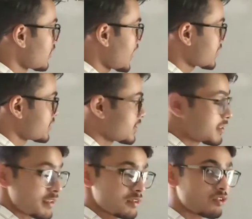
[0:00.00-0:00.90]

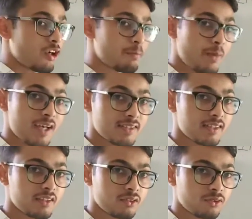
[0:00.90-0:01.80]
axis is not
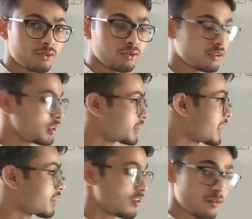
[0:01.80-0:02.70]
passing through the
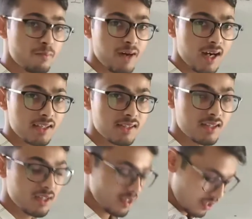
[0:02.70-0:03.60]
center of mass.
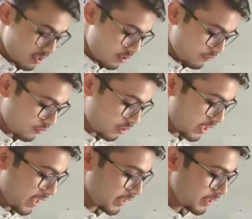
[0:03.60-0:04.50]
For
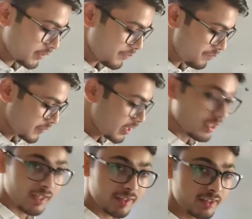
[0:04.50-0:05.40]
that,
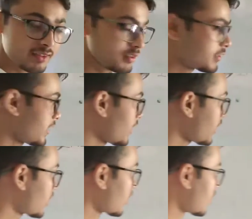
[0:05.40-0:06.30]
let us
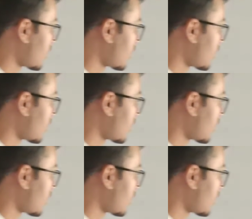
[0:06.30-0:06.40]
take